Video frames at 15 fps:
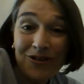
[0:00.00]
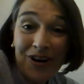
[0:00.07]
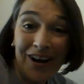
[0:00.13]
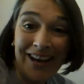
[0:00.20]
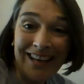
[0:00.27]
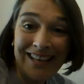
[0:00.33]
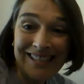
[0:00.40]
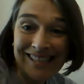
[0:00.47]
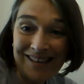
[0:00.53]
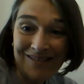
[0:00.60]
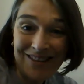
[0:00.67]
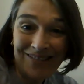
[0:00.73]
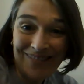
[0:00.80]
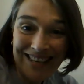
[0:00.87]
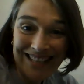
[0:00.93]
drawing Z
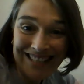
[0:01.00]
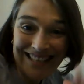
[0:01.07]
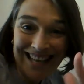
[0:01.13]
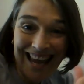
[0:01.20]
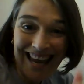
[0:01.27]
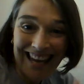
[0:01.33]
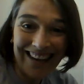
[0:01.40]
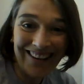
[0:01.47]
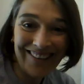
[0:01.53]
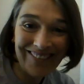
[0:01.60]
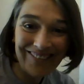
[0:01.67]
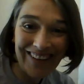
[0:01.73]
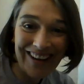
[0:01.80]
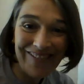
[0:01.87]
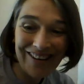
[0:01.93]
with me today.
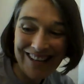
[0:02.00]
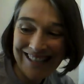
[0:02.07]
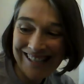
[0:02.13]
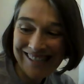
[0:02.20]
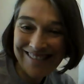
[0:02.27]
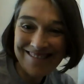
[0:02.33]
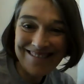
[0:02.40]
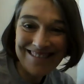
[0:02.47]
Bye, friends.